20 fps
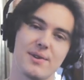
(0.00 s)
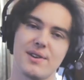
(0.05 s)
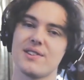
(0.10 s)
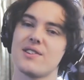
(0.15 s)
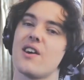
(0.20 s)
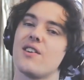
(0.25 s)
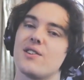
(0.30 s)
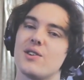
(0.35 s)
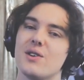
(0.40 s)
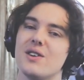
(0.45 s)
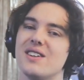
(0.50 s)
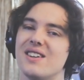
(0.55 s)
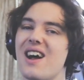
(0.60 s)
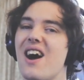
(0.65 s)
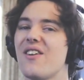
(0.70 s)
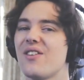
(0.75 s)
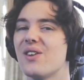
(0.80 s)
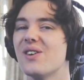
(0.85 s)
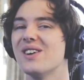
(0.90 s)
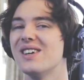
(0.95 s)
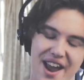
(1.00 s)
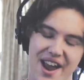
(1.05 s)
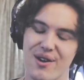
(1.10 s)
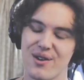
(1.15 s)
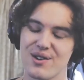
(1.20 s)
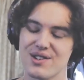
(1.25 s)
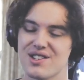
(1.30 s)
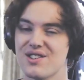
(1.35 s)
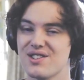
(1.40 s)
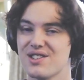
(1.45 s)
Because I'll do it. I'll do it. And
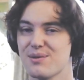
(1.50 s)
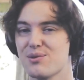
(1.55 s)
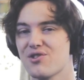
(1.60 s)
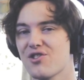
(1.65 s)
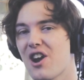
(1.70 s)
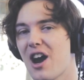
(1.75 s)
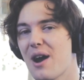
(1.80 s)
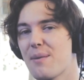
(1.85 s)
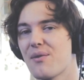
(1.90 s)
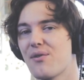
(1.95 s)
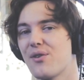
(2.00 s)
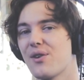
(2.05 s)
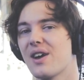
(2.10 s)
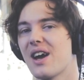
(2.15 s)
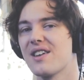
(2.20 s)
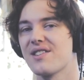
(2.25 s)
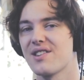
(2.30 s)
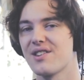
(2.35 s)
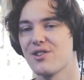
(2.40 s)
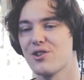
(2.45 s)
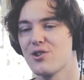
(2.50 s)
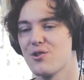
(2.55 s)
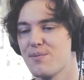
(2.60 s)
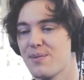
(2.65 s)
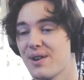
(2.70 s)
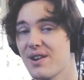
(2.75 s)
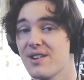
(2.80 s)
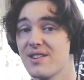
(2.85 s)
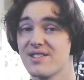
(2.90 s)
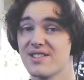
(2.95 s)
also subscribe if you guys are new,
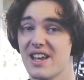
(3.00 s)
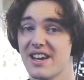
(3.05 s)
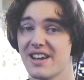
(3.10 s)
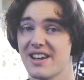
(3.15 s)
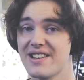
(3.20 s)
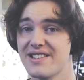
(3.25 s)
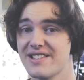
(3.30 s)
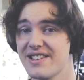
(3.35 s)
because like I